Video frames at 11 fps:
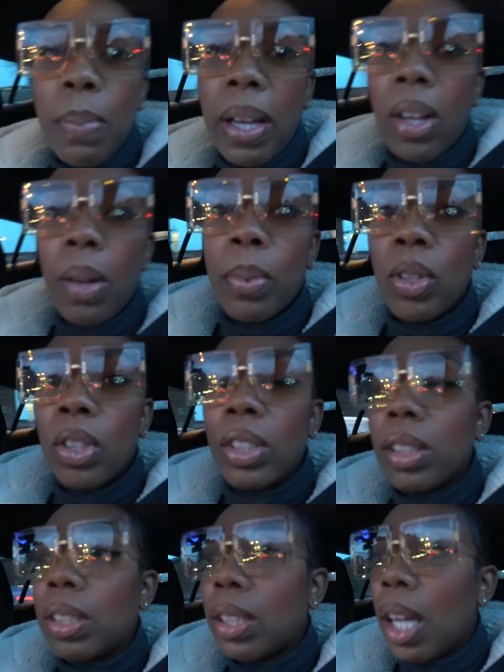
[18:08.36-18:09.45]
my car
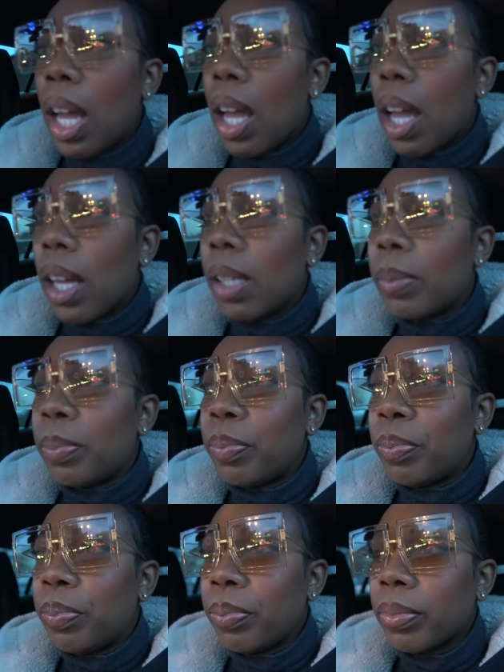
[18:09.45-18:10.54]
because I
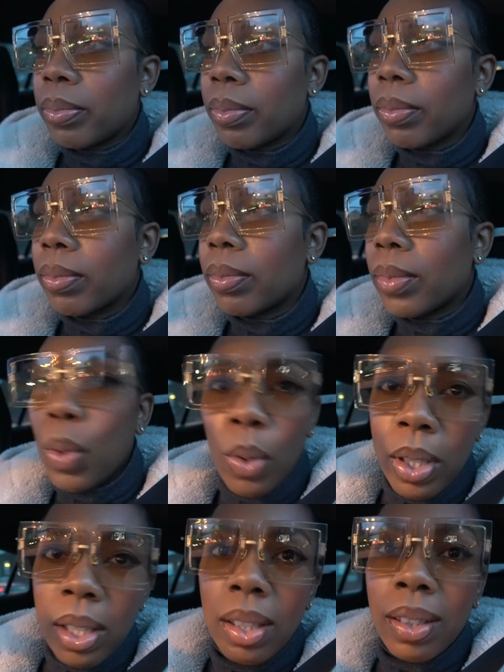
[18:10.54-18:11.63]

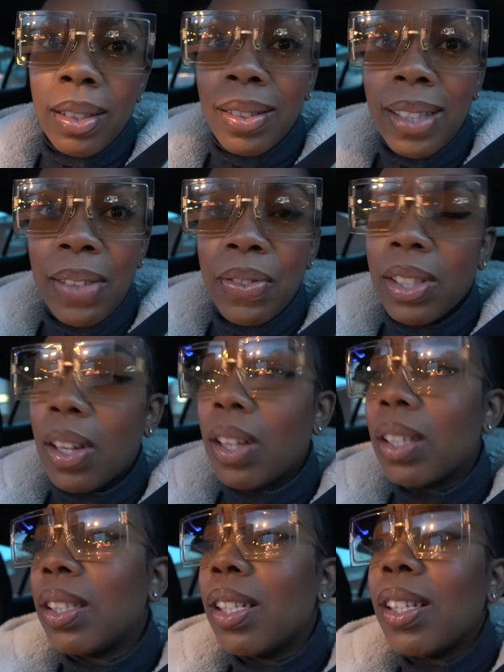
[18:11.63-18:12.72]
was in David's car.
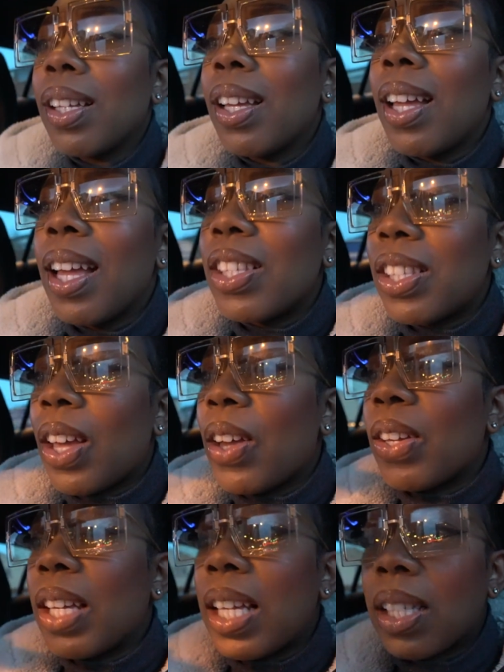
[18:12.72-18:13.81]
So
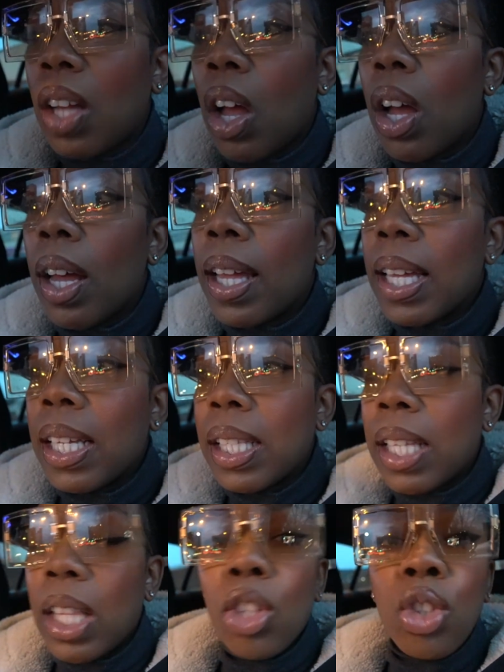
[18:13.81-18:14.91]
his car is
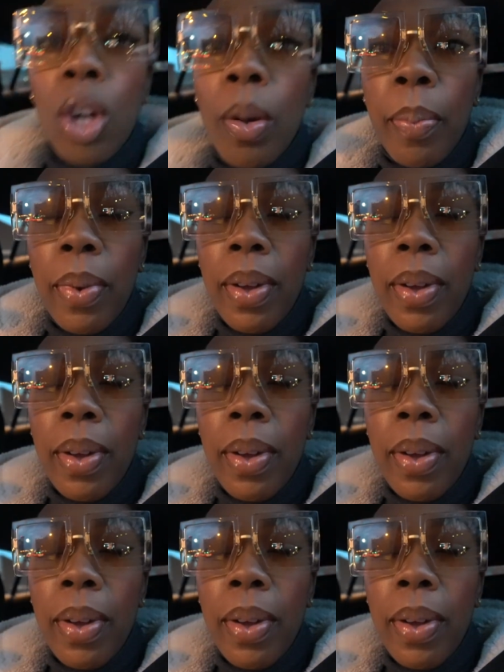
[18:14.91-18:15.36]
in the shop